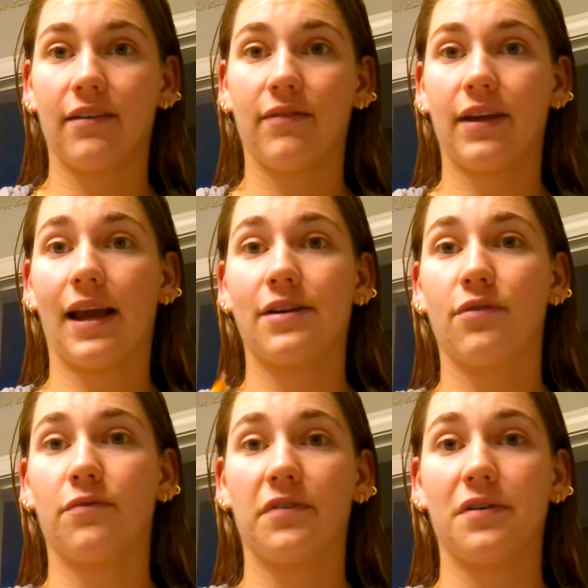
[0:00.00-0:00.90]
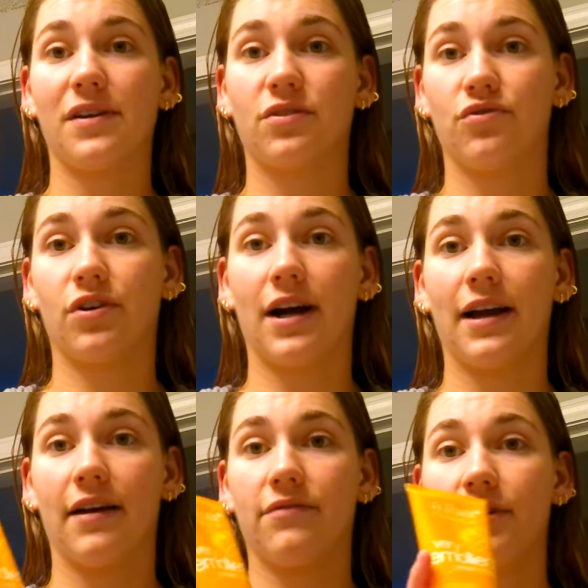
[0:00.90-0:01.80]
Like, I don't feel as dry
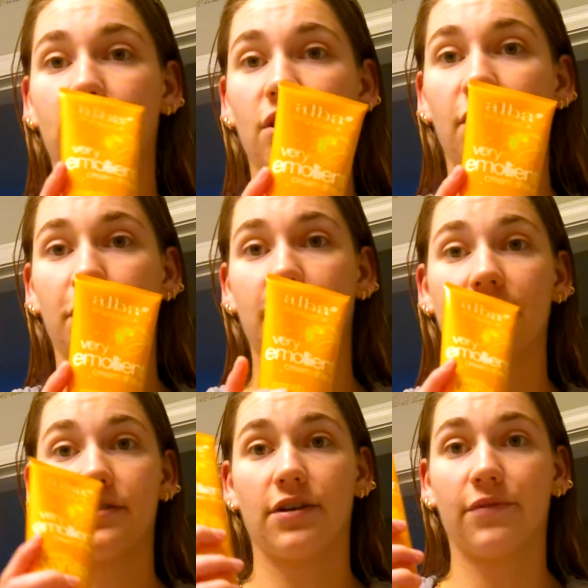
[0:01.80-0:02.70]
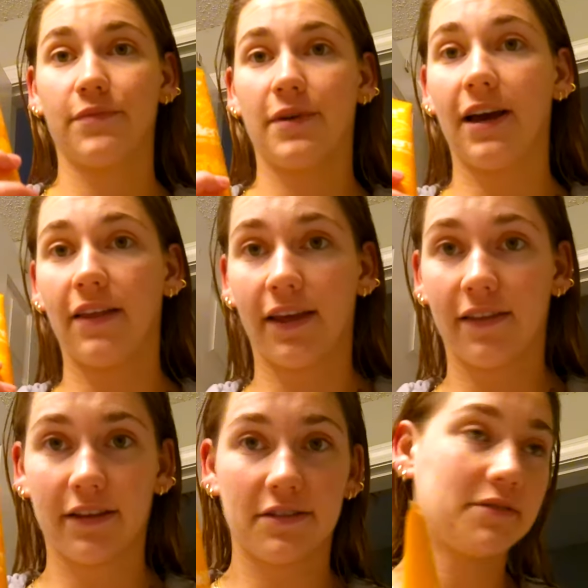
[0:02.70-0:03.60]
after I shave with this, so I like
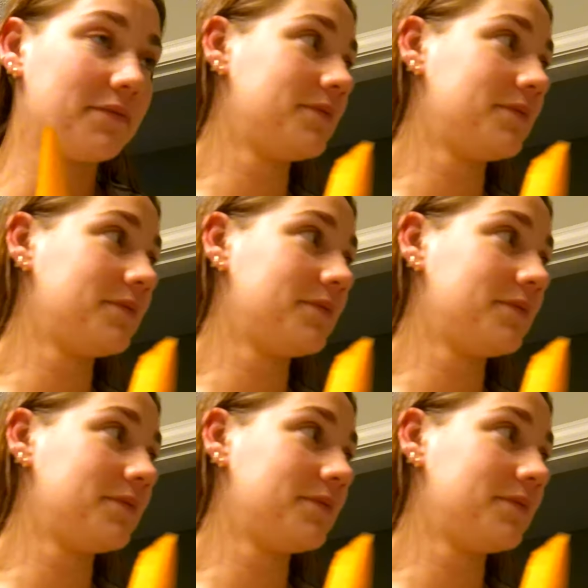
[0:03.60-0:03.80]
this.